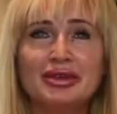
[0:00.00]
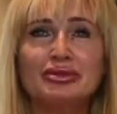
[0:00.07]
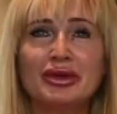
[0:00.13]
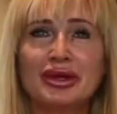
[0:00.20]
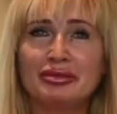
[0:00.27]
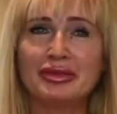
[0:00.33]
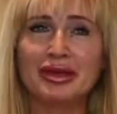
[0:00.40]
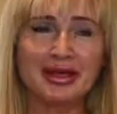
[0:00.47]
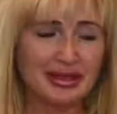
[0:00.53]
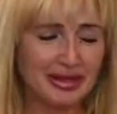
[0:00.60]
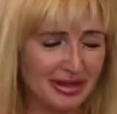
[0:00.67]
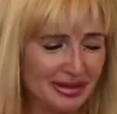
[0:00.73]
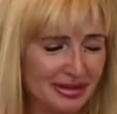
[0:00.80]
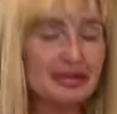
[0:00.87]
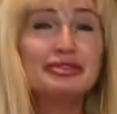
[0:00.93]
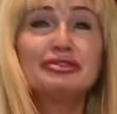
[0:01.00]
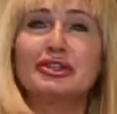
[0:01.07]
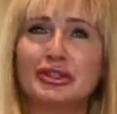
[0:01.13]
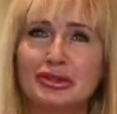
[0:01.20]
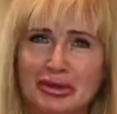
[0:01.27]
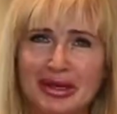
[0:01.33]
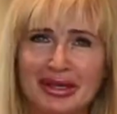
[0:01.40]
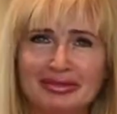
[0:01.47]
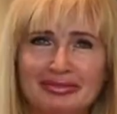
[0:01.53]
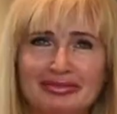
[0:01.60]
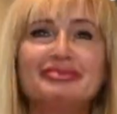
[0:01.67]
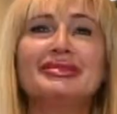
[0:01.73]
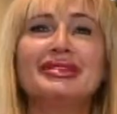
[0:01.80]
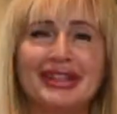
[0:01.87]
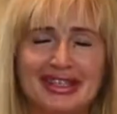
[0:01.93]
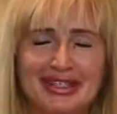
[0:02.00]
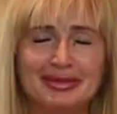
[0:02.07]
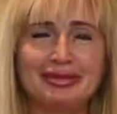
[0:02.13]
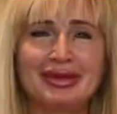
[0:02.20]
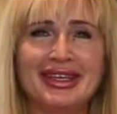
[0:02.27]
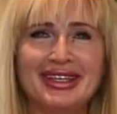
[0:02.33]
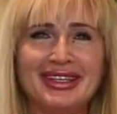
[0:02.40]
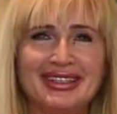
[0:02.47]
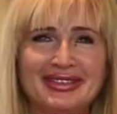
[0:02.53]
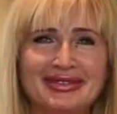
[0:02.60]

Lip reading: we're making Fideuà. Let's begin.